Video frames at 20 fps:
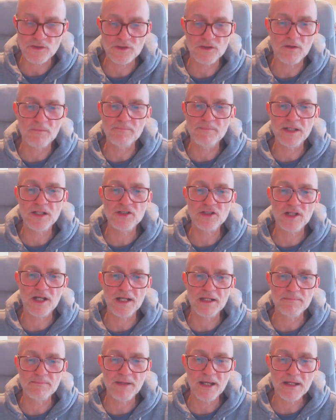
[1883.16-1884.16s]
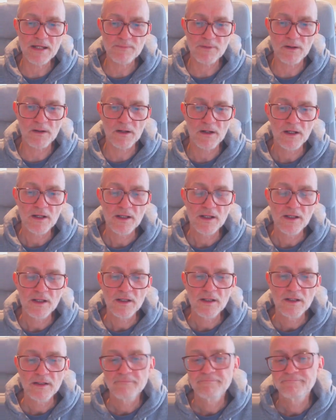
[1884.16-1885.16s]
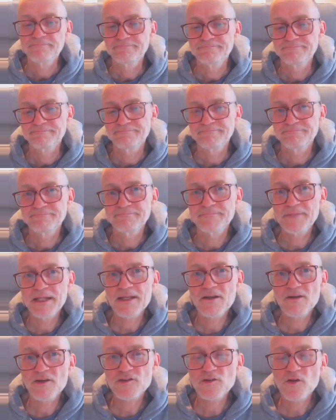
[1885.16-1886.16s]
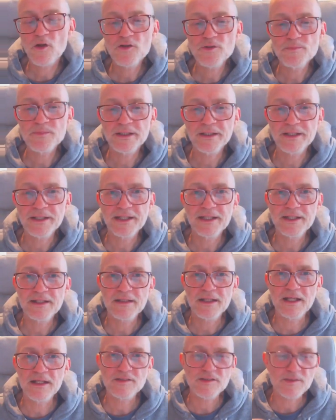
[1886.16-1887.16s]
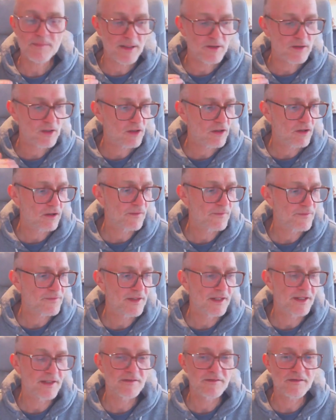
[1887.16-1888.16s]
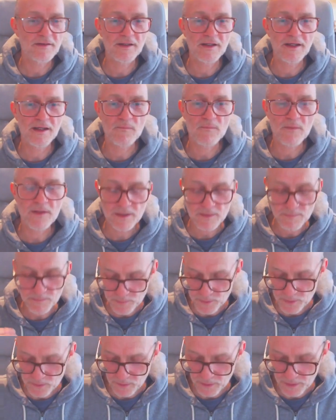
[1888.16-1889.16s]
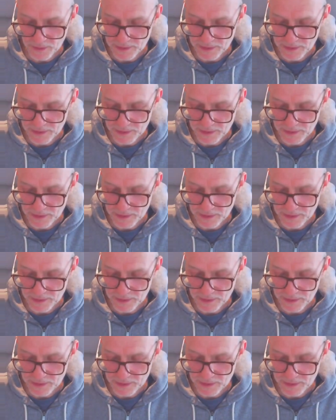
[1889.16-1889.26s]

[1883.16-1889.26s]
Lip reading: on big shiny paper, because ultimately it's about the content and what you put on